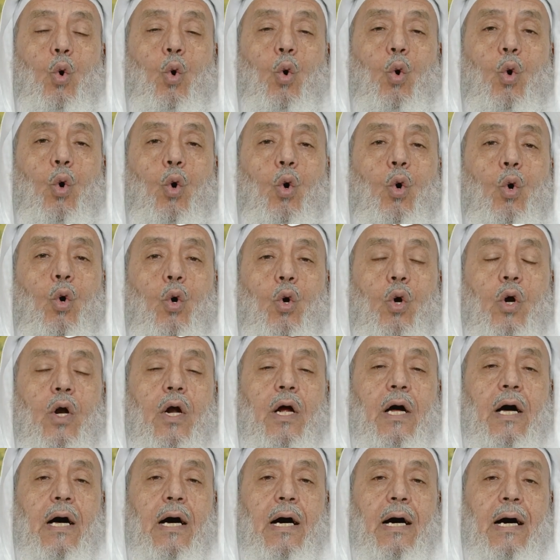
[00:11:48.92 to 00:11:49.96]
or
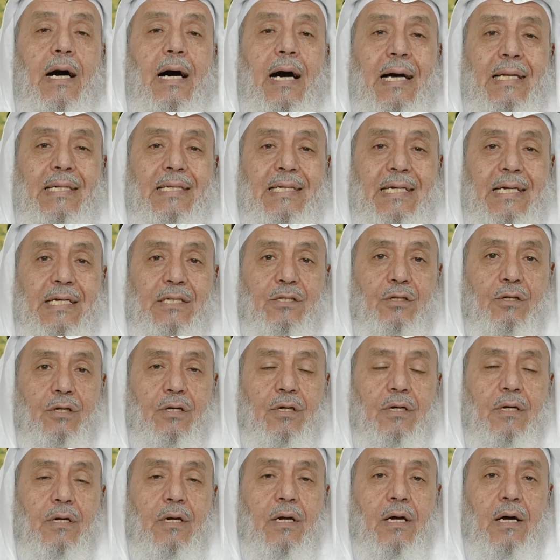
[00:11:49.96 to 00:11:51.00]
a
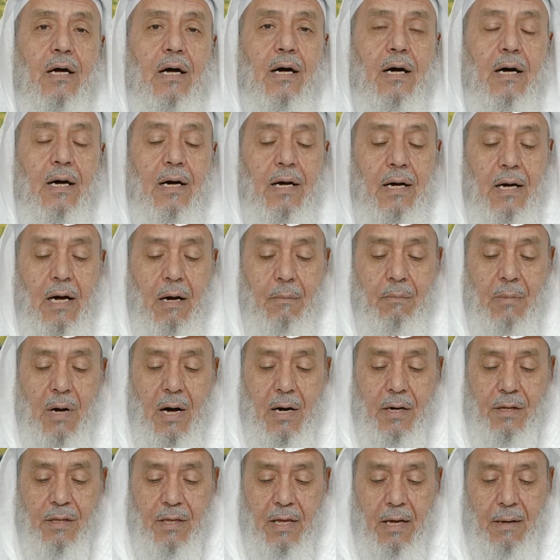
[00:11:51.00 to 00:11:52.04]
leader
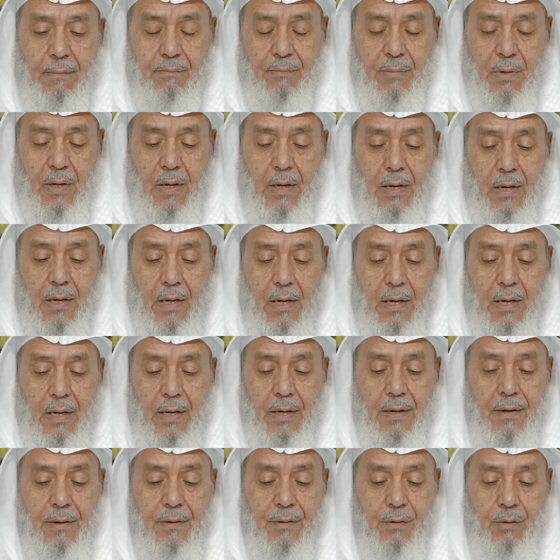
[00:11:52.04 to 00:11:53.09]
among them,
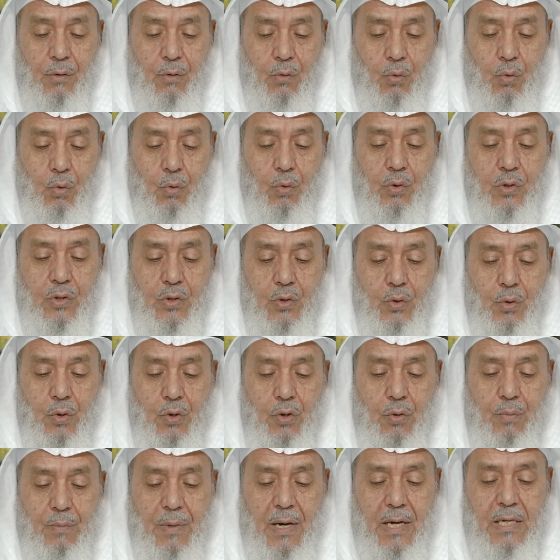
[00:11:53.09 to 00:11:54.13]
who is
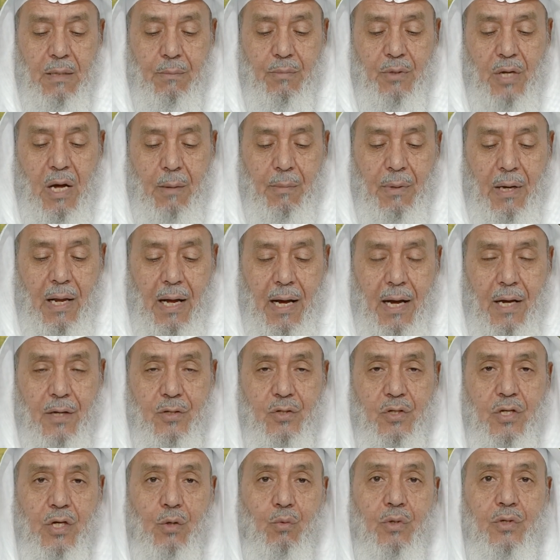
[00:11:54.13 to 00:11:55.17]
Uthman ibn Abi
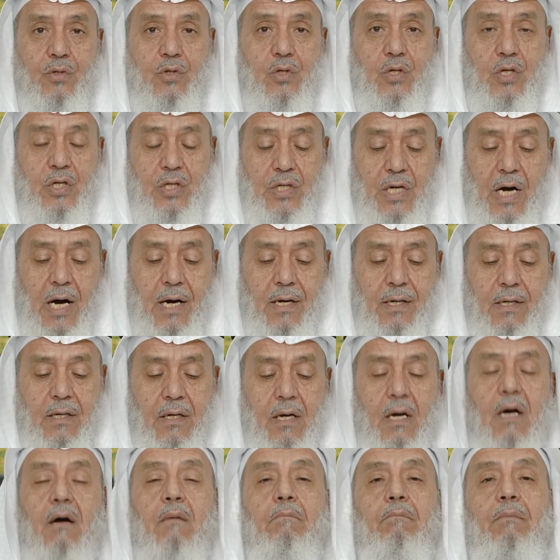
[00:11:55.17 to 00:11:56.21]
al-As. He was young,
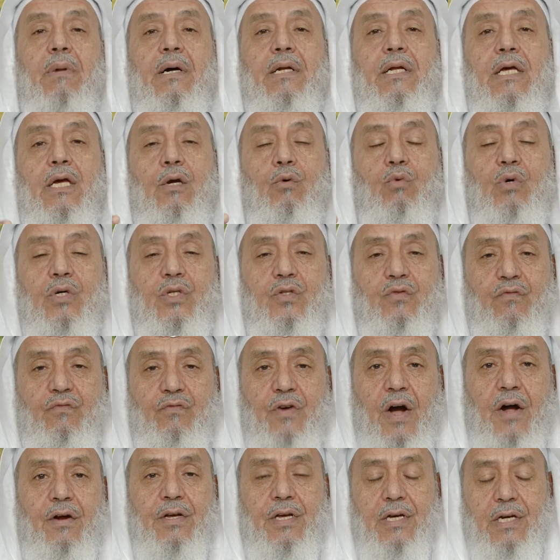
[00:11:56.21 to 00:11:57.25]
but he was
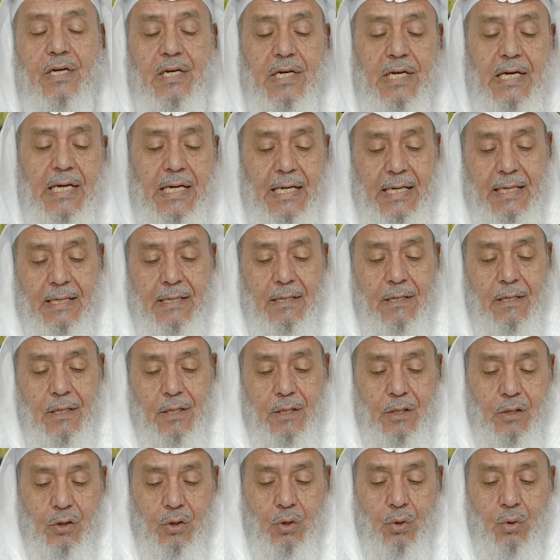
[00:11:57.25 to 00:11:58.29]
very keen
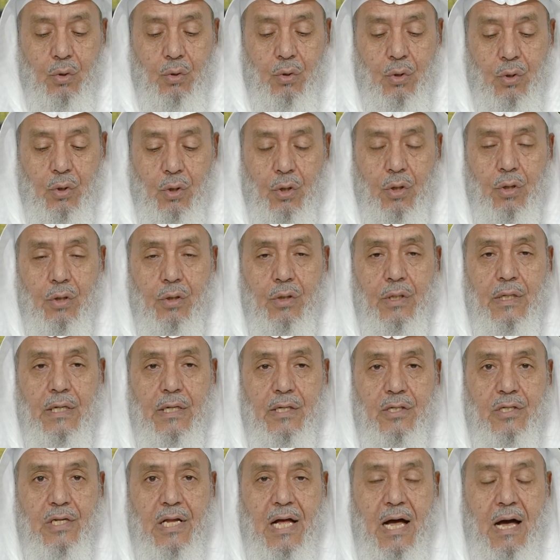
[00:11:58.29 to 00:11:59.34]
to learn
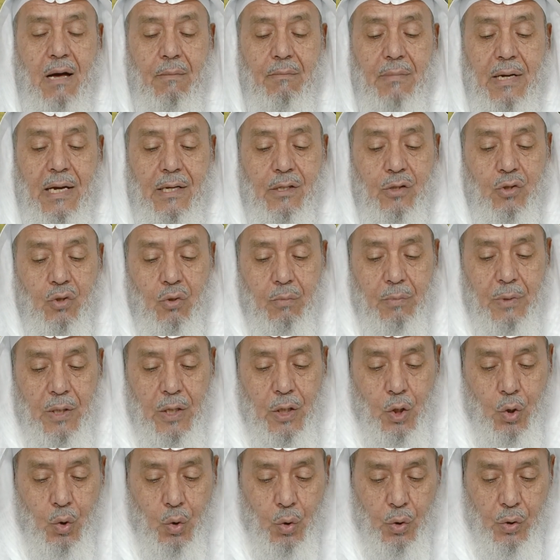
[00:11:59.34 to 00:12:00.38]
Islam and to
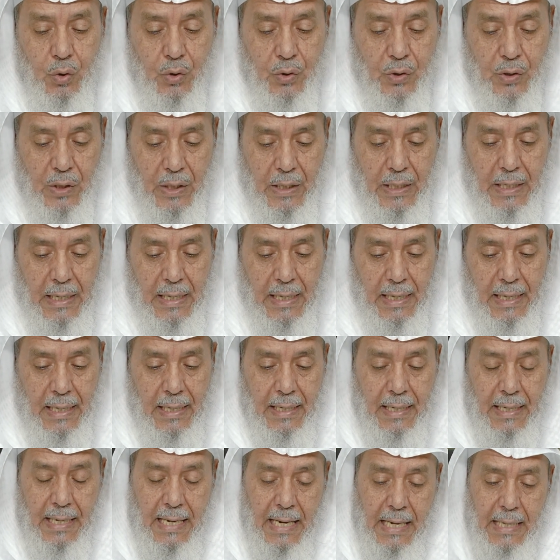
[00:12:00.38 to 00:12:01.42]
be good
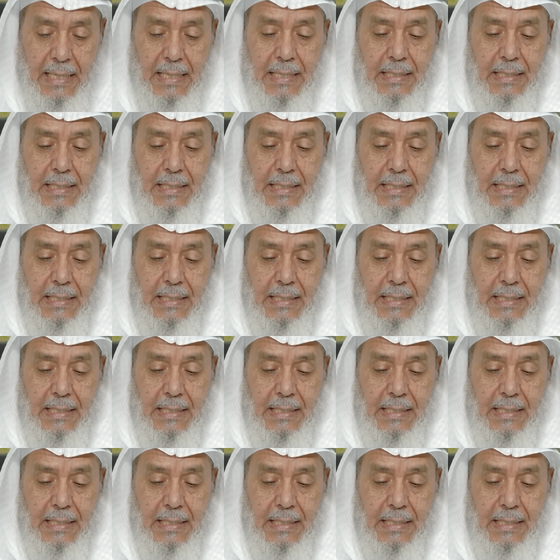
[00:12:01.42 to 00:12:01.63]
in